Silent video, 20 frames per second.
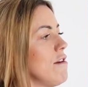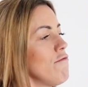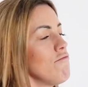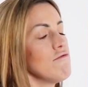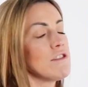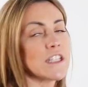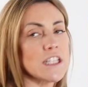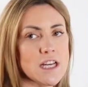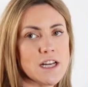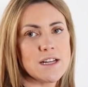
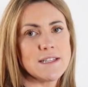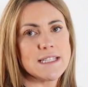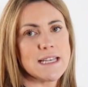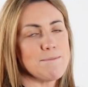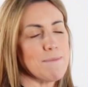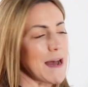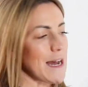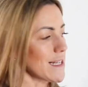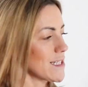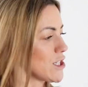returns it
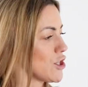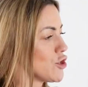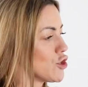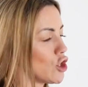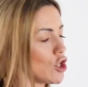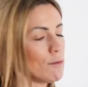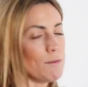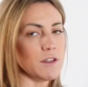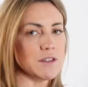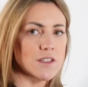back to
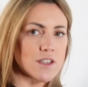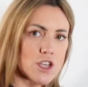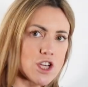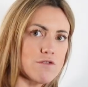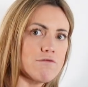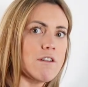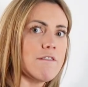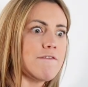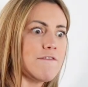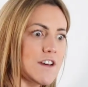normal. So you're
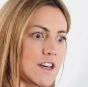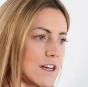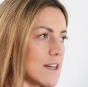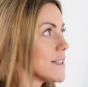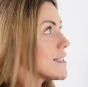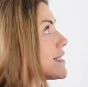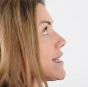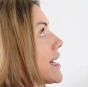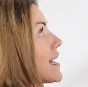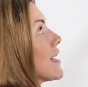
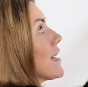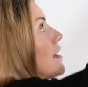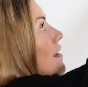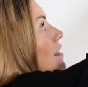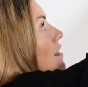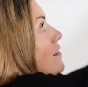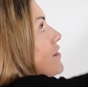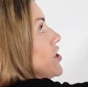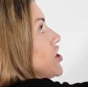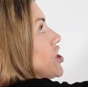reversing
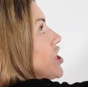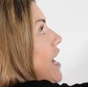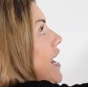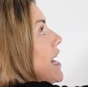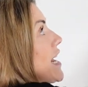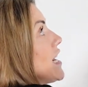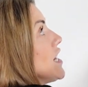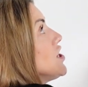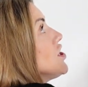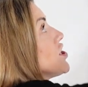the
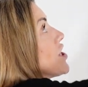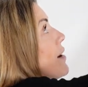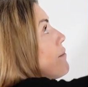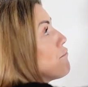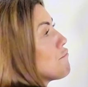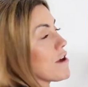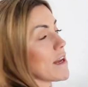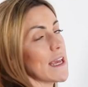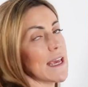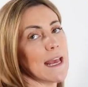change and
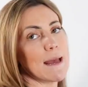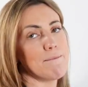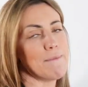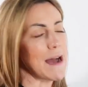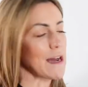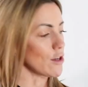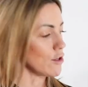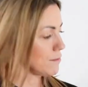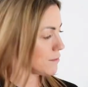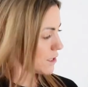bringing it
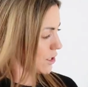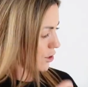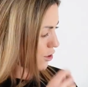back up to